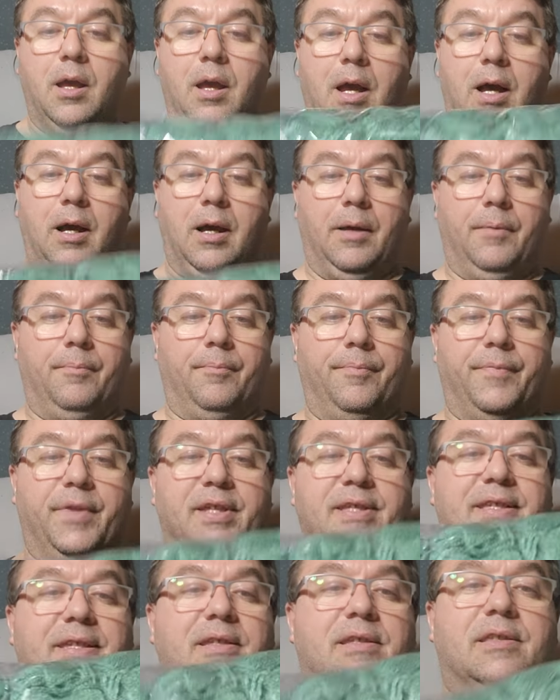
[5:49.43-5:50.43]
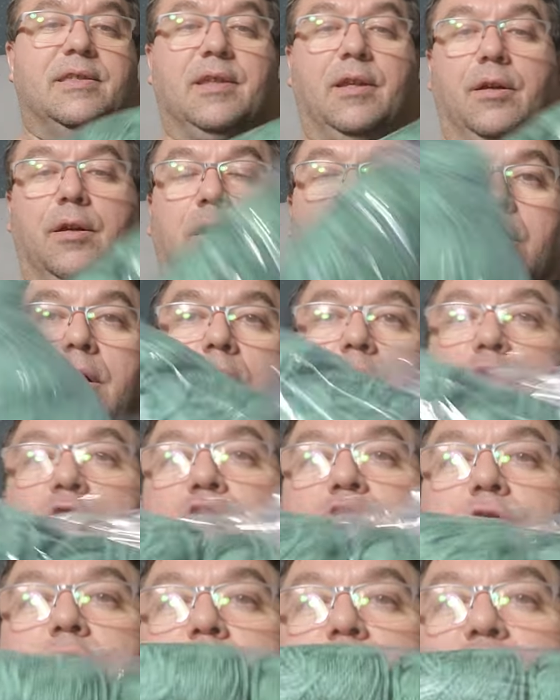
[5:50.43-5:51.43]
Um, this is the
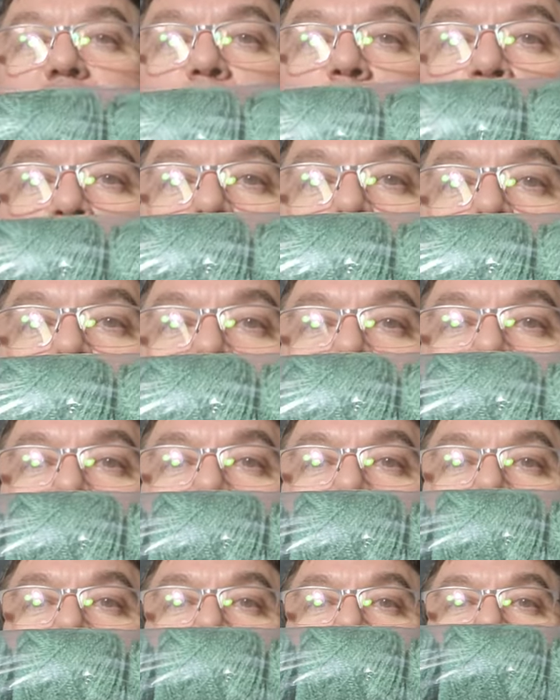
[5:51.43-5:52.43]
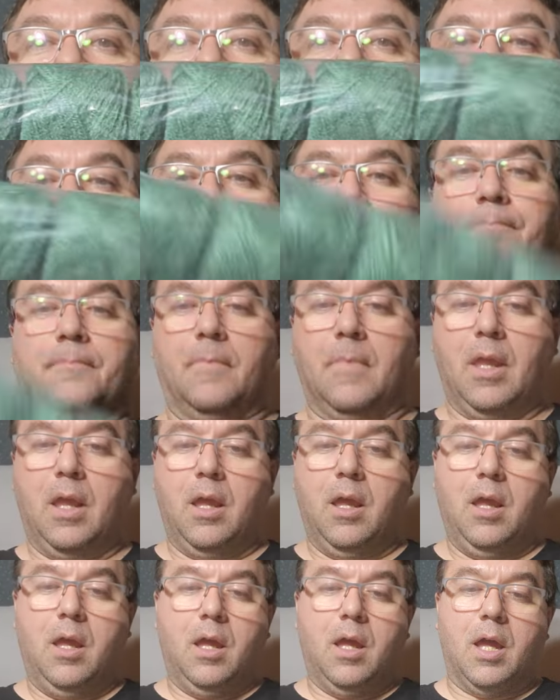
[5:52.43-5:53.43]
Herrschner Sport Weight.
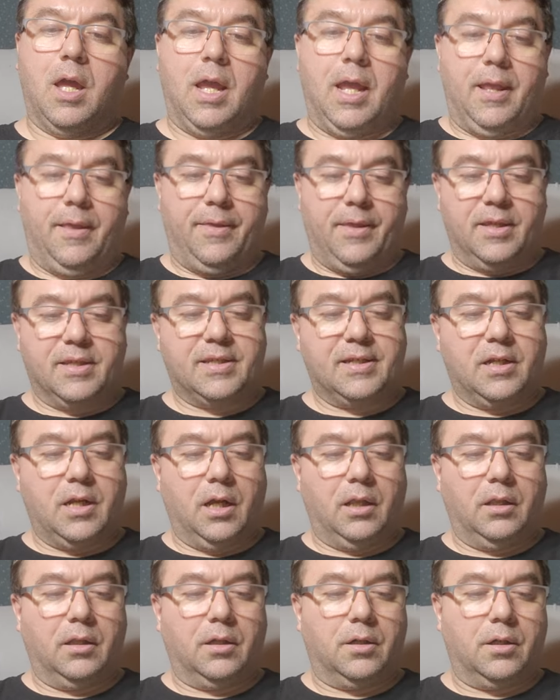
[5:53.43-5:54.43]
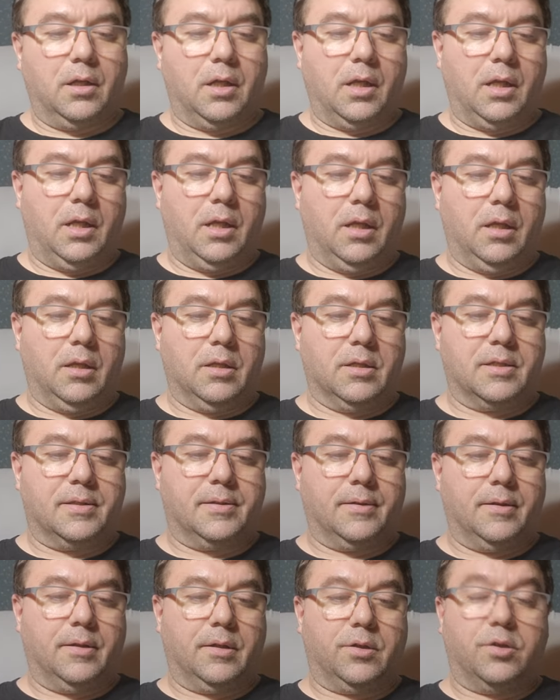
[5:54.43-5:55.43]
And this color is
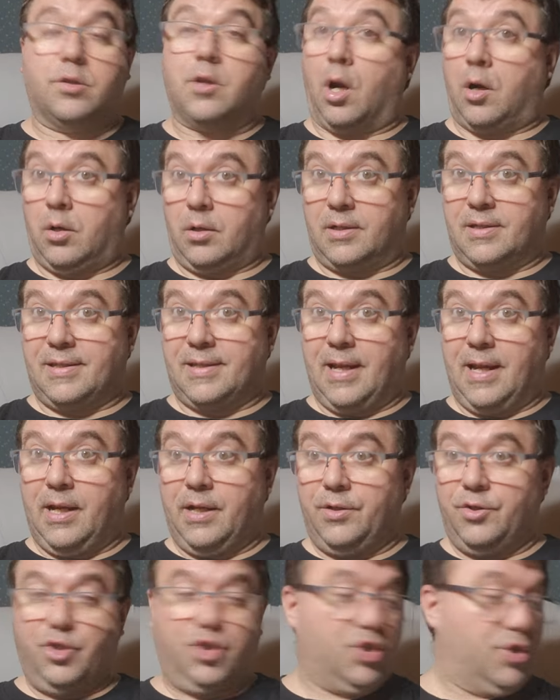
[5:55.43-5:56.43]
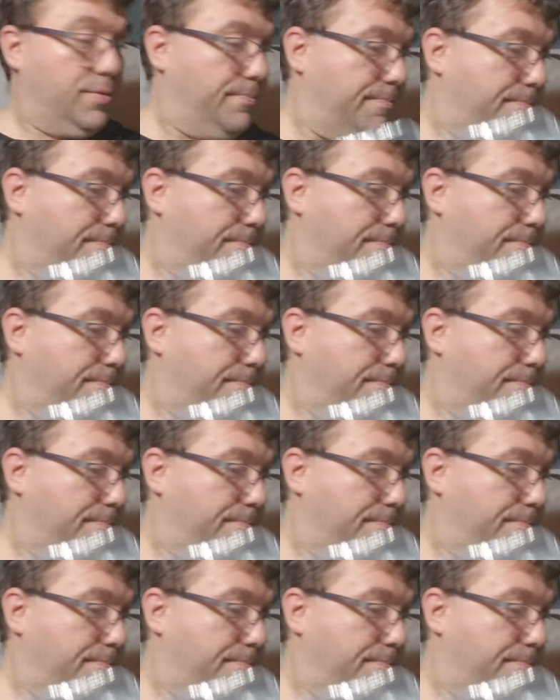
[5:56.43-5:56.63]
Dark Sage.